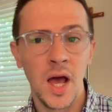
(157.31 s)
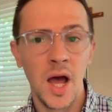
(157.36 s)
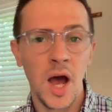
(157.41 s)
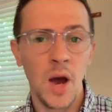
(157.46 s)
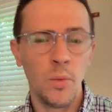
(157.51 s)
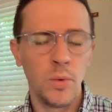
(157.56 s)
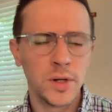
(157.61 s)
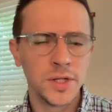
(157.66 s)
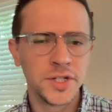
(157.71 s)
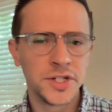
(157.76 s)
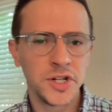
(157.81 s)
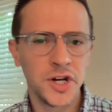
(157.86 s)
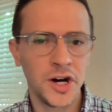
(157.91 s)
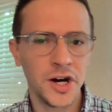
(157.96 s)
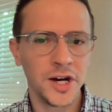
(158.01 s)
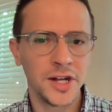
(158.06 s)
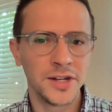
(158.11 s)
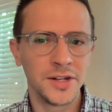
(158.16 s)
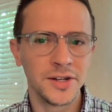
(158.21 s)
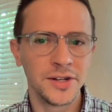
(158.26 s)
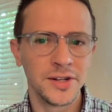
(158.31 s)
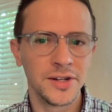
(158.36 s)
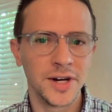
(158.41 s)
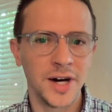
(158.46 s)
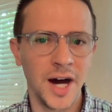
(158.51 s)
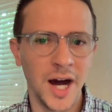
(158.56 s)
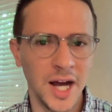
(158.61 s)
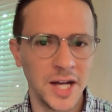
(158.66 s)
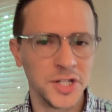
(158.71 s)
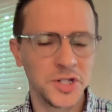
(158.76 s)
I once taught
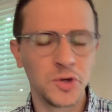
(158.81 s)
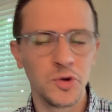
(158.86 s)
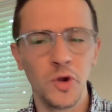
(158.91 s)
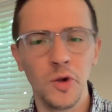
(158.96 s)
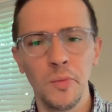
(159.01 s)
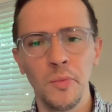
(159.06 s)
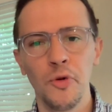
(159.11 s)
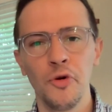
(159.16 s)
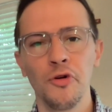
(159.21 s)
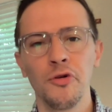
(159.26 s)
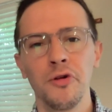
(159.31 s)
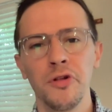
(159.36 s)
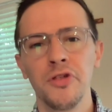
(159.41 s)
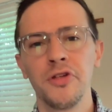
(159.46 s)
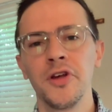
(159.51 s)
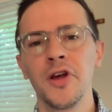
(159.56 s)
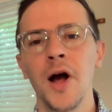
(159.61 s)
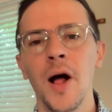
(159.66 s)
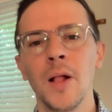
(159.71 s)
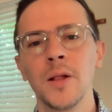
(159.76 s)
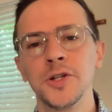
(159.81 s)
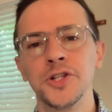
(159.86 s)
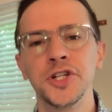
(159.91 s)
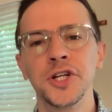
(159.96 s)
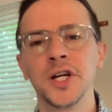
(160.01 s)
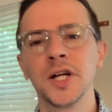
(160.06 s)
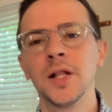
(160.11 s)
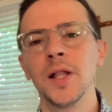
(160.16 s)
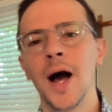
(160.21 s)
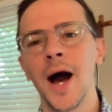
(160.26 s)
a high school moral
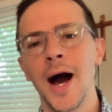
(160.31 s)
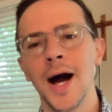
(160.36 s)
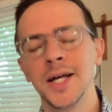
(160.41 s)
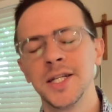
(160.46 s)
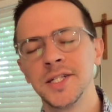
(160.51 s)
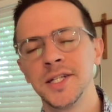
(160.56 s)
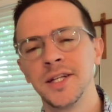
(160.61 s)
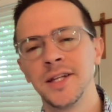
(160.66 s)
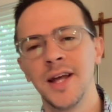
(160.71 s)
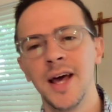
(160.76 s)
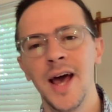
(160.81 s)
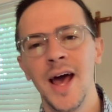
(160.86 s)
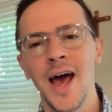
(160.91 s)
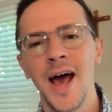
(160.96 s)
theology class and